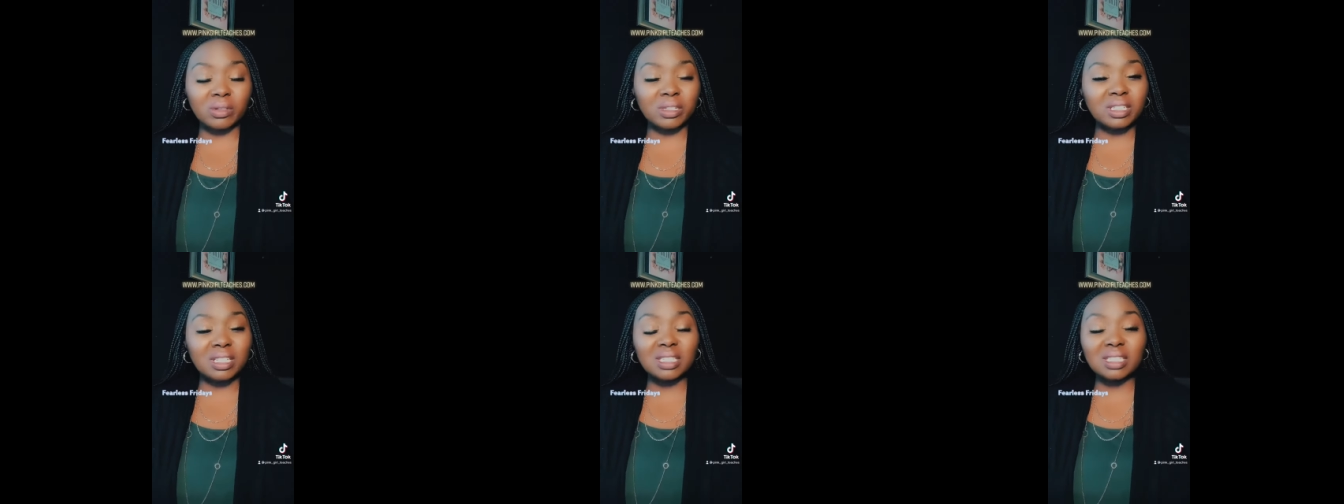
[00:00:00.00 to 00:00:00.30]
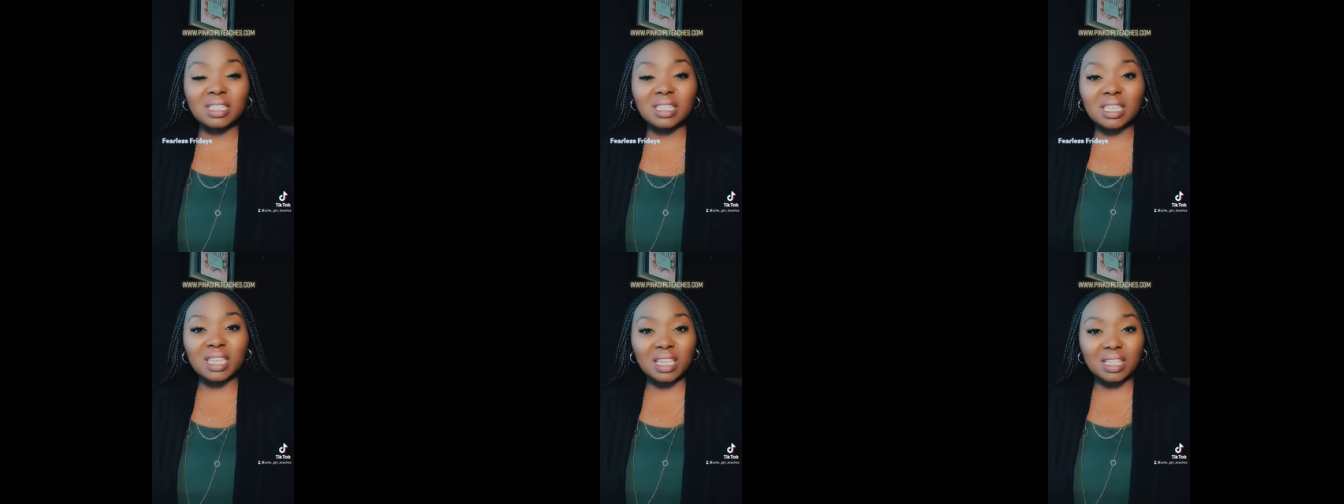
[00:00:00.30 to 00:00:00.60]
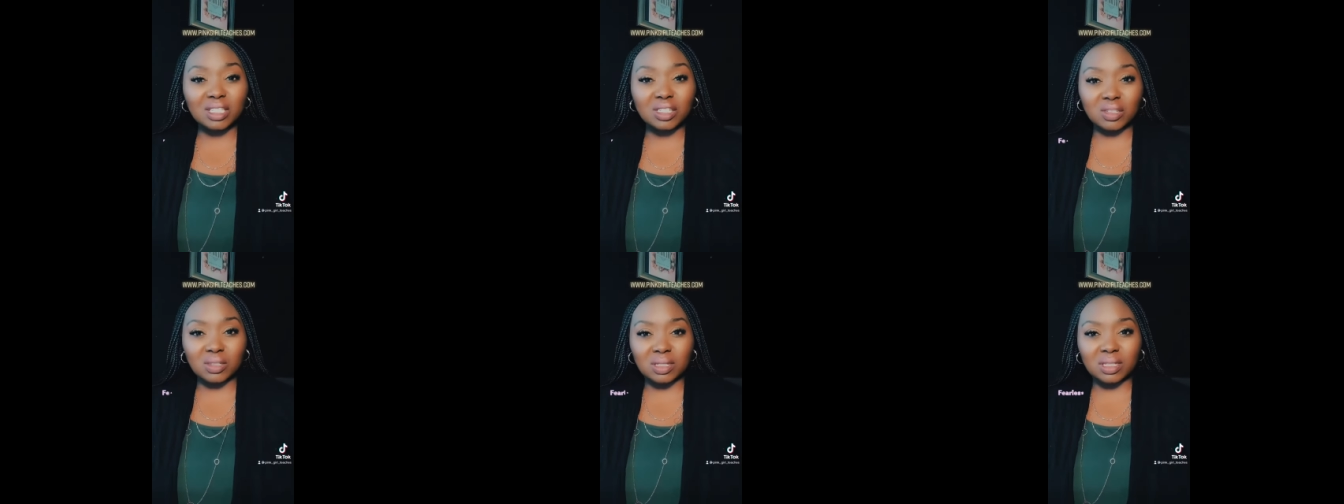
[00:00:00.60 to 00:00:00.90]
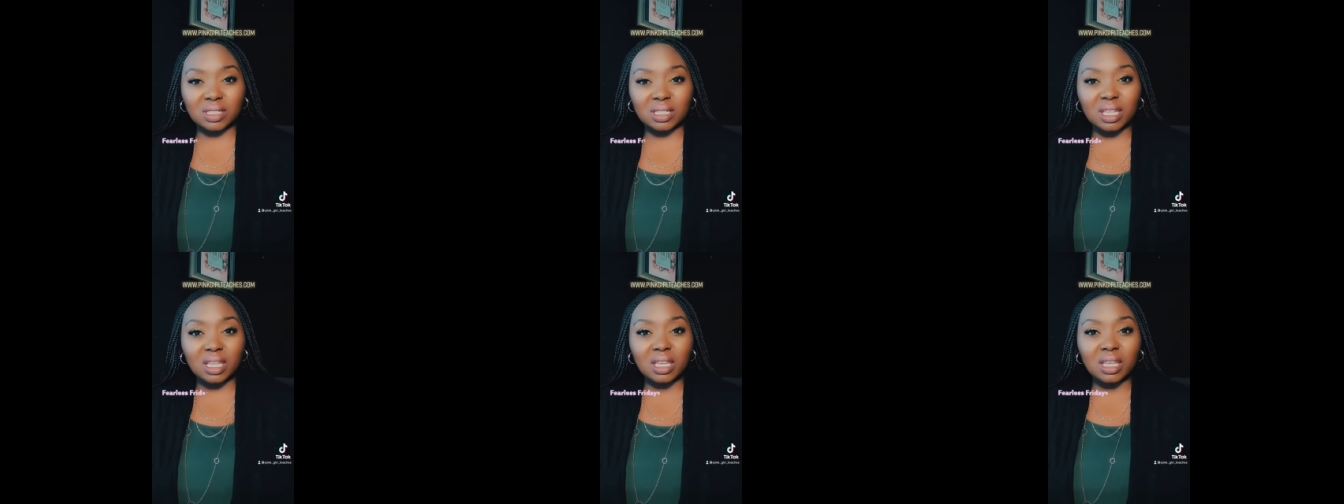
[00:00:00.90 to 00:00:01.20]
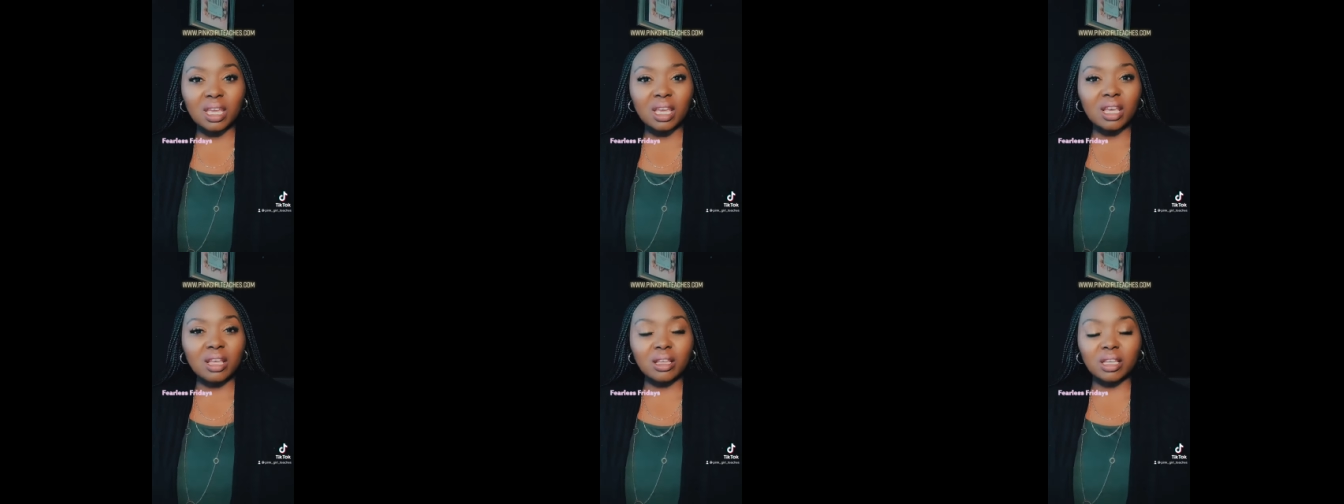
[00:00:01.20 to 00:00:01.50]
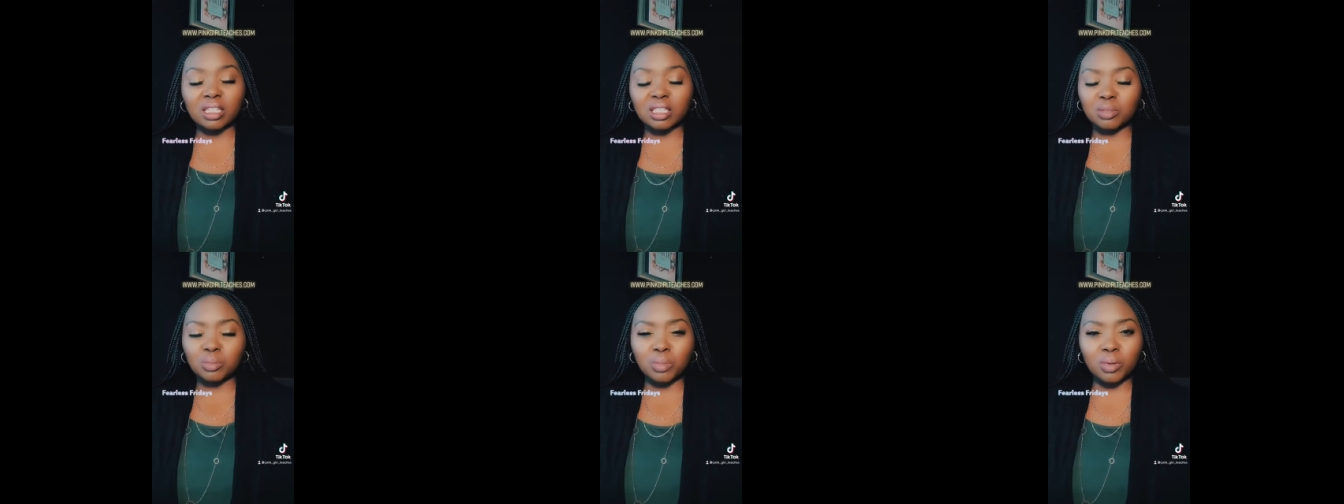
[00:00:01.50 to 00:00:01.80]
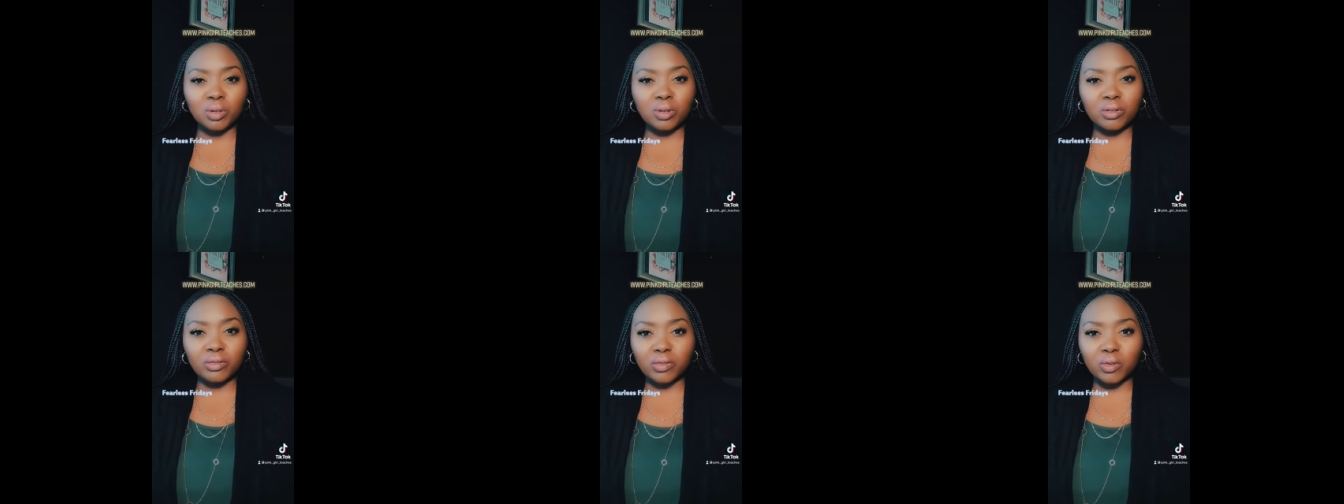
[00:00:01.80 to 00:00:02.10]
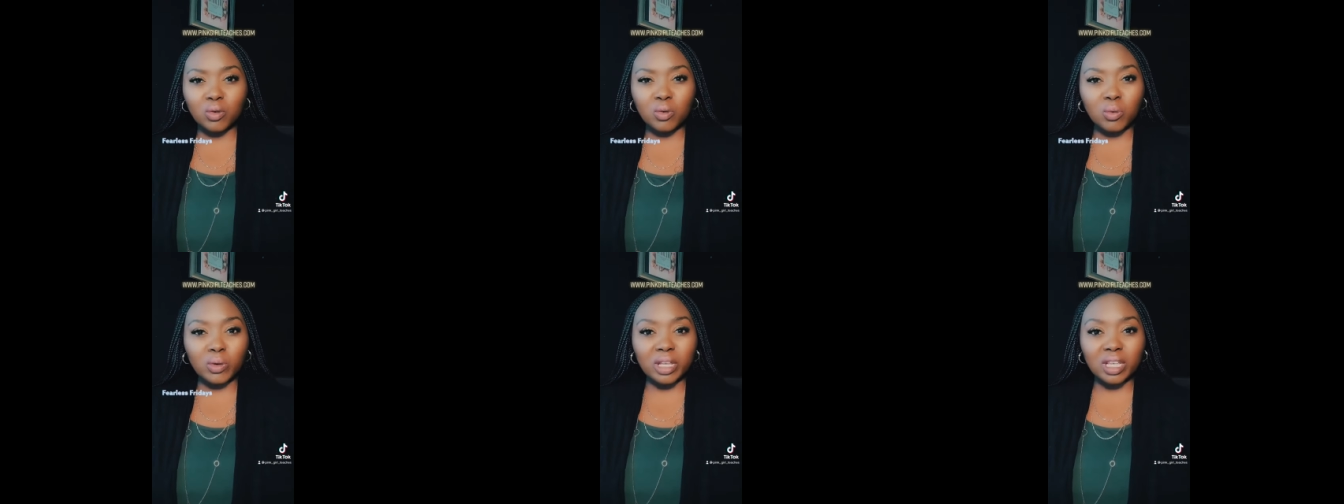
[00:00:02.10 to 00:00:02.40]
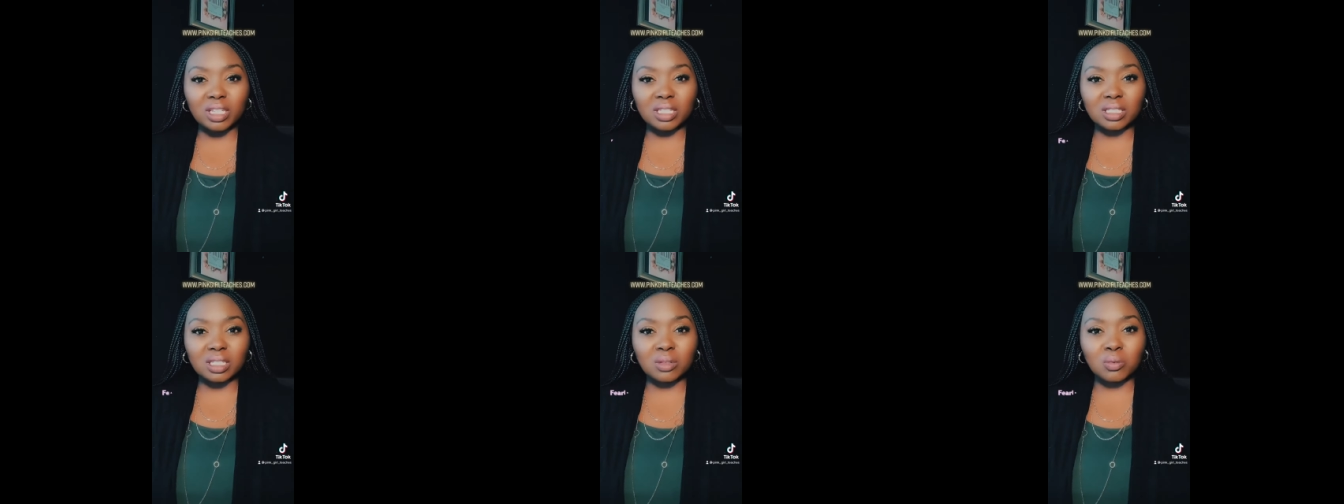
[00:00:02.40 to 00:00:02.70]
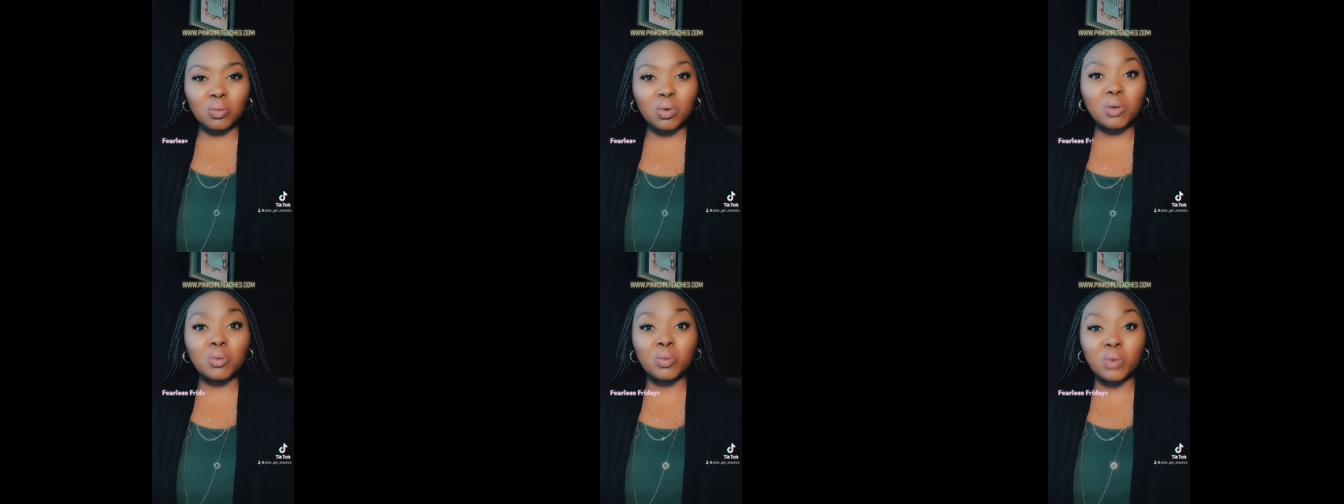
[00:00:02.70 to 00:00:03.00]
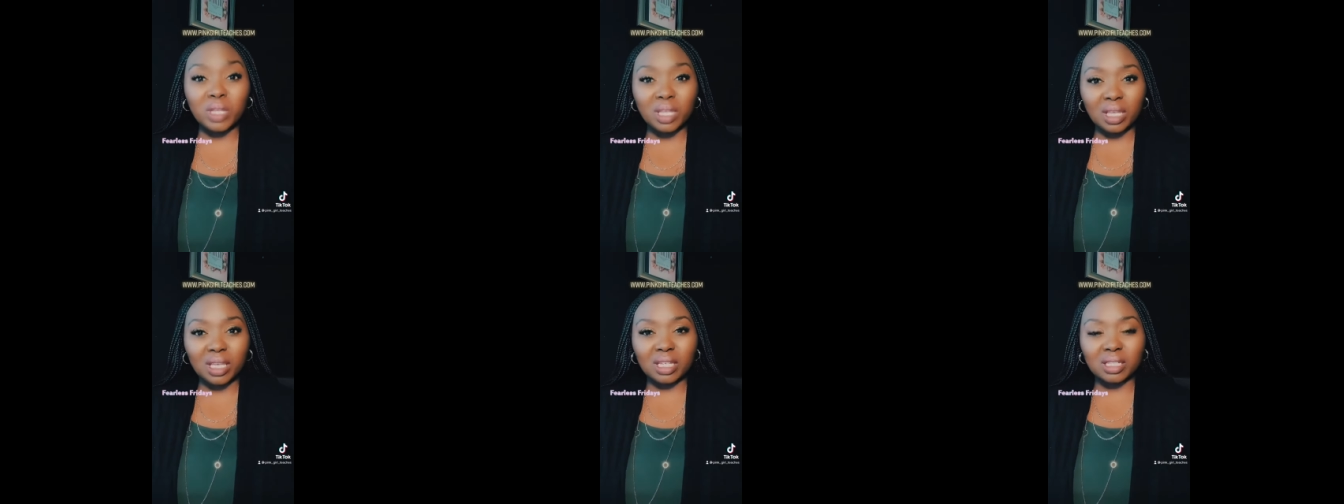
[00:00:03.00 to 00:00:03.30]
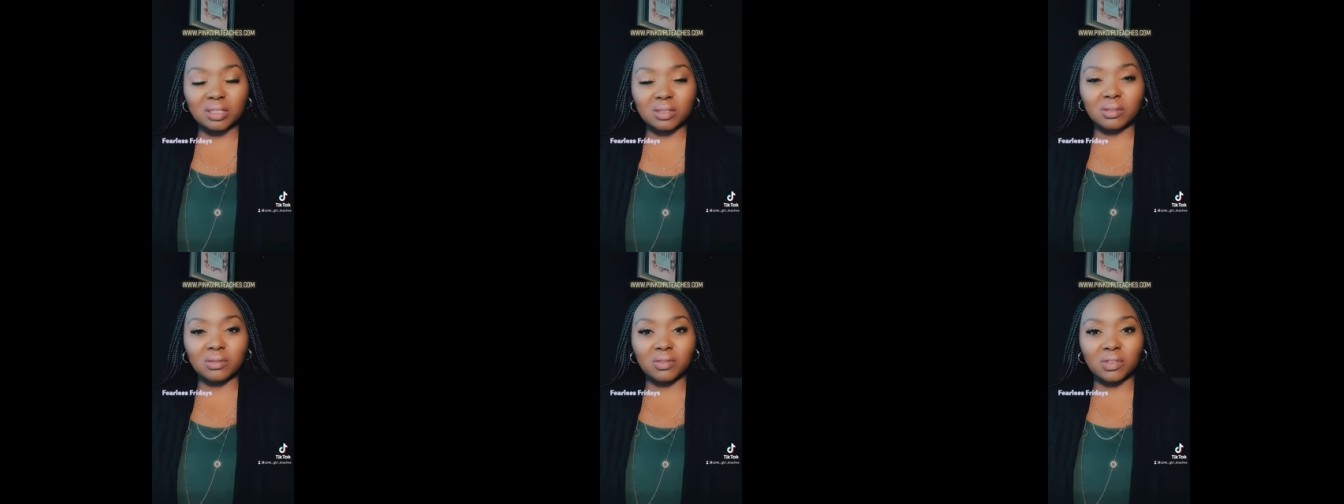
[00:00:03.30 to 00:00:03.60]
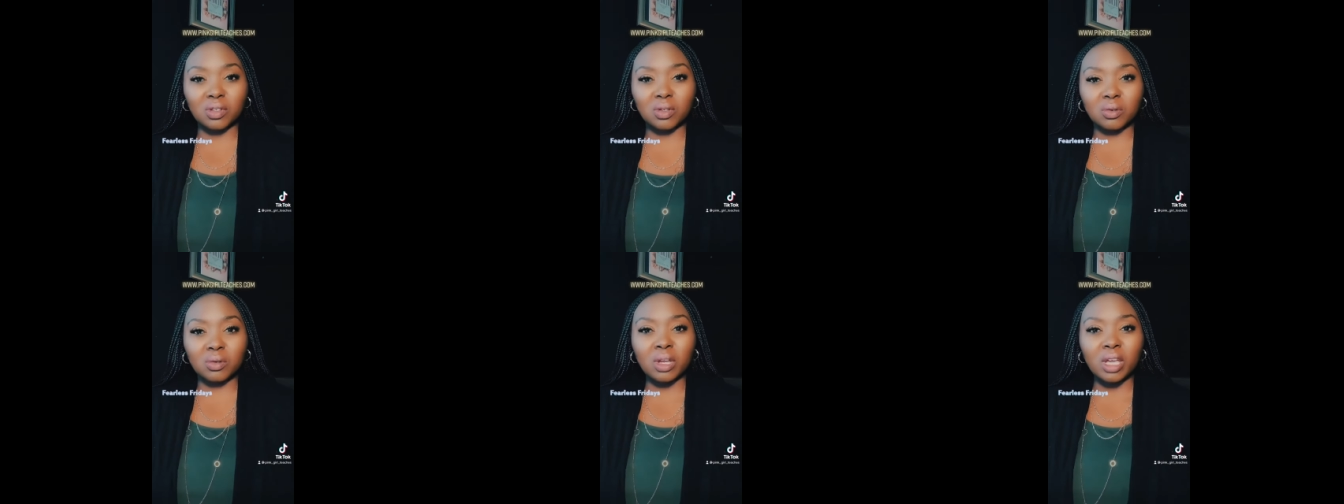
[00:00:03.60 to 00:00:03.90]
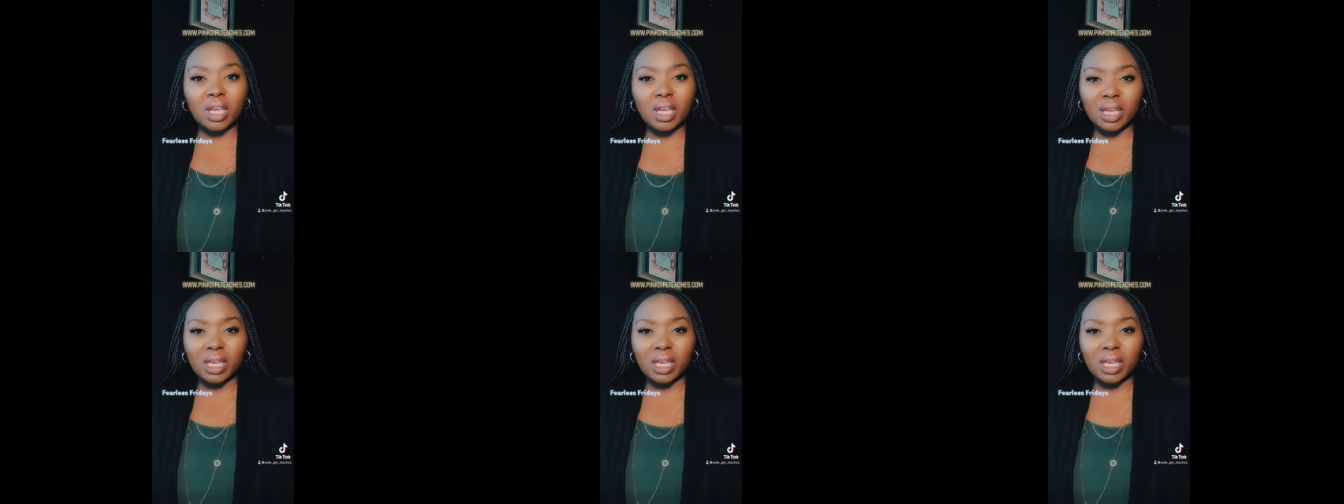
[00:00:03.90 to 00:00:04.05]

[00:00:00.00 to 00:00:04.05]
It doesn't get to see its beautiful wings and what we get to view.